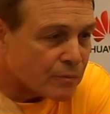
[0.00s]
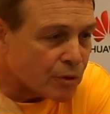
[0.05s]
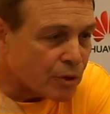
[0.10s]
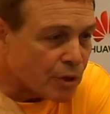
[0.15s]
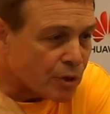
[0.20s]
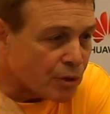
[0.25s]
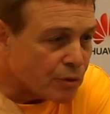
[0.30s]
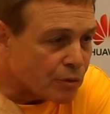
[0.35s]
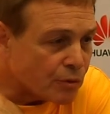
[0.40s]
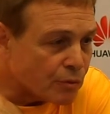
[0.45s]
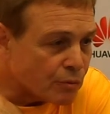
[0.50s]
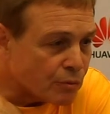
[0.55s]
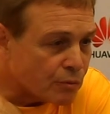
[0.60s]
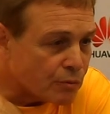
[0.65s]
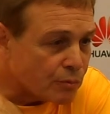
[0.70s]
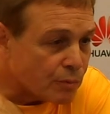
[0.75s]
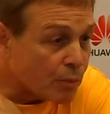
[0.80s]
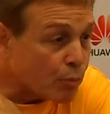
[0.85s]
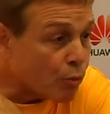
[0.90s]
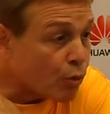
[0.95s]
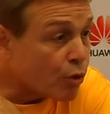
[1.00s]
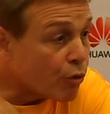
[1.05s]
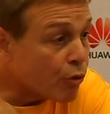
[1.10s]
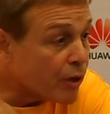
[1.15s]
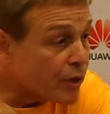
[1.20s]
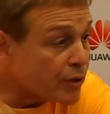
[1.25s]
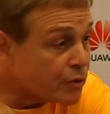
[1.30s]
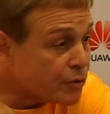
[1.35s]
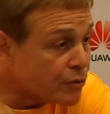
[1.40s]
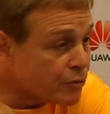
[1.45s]
We need to be more
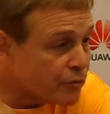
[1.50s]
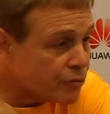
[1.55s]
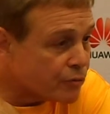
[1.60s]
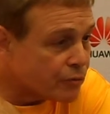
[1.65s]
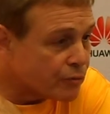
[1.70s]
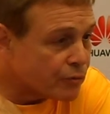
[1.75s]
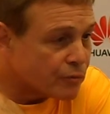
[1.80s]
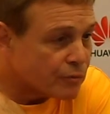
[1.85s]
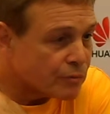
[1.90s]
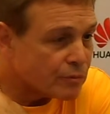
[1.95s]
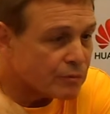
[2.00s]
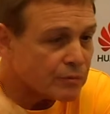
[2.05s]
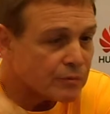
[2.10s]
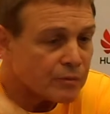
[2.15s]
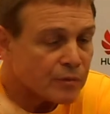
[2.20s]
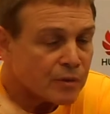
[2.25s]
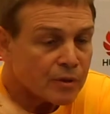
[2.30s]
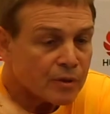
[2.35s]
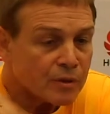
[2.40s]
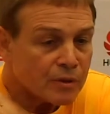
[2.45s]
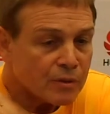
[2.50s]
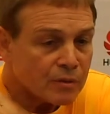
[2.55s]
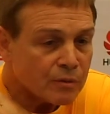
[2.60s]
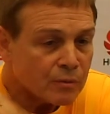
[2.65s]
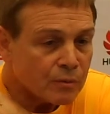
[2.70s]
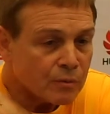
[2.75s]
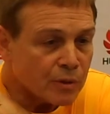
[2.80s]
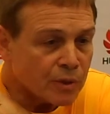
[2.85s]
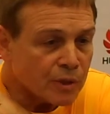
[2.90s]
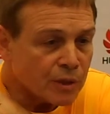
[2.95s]
aggressive.
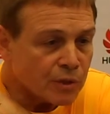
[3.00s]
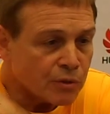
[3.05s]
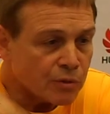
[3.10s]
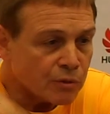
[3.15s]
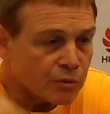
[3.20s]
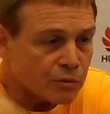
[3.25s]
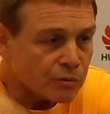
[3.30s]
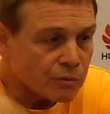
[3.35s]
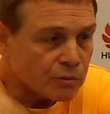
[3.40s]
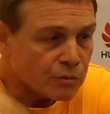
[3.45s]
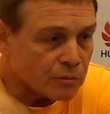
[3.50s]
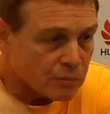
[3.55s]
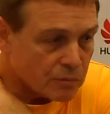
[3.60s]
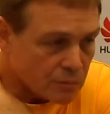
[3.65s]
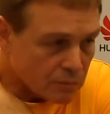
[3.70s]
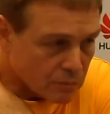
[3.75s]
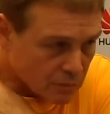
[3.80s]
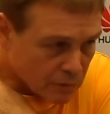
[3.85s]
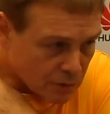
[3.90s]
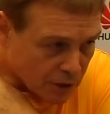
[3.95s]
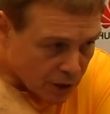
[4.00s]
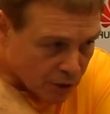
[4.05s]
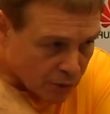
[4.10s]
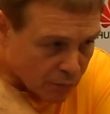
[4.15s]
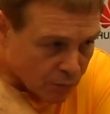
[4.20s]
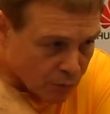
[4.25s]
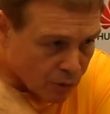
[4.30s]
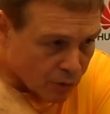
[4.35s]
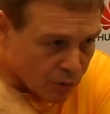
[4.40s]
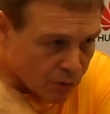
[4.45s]
We need to take
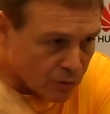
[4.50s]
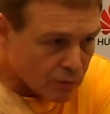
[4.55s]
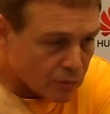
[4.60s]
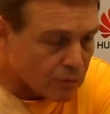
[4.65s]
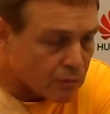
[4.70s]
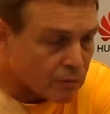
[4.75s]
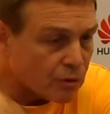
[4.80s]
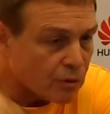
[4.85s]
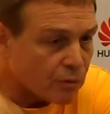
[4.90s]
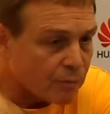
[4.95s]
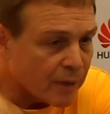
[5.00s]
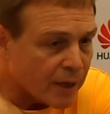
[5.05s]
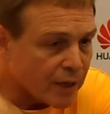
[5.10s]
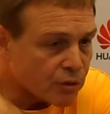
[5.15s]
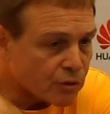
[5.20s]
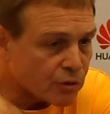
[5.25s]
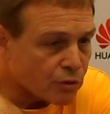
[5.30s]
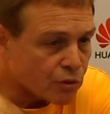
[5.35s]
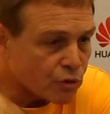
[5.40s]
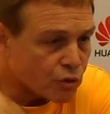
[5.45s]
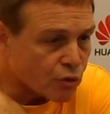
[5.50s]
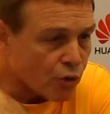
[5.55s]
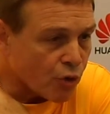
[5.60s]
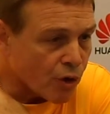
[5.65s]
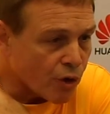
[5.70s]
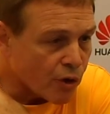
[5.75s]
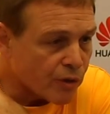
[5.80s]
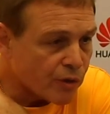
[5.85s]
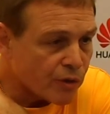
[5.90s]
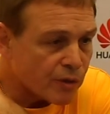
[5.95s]
the ball to the basket
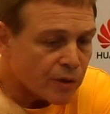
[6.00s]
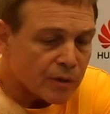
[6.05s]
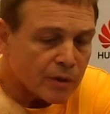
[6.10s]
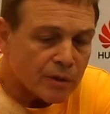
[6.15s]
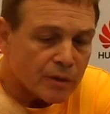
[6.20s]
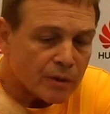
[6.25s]
stronger,